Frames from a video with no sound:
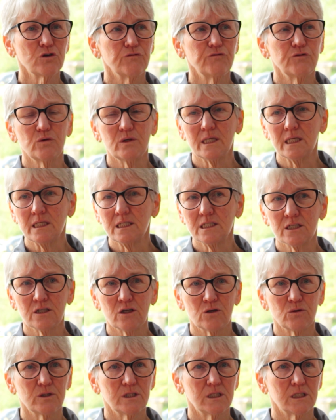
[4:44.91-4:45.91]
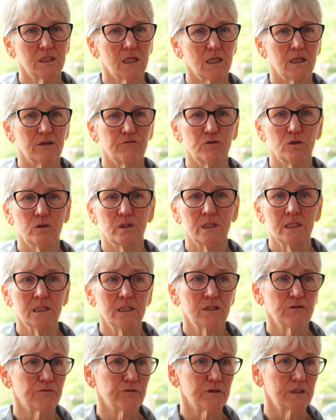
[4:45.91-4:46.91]
if you need an OT, if you
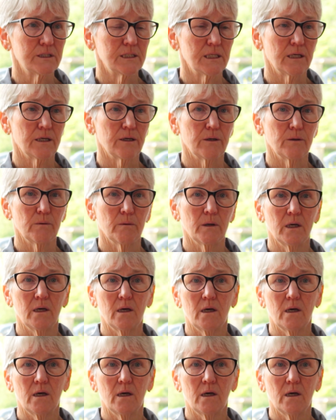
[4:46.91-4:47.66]
need a physio,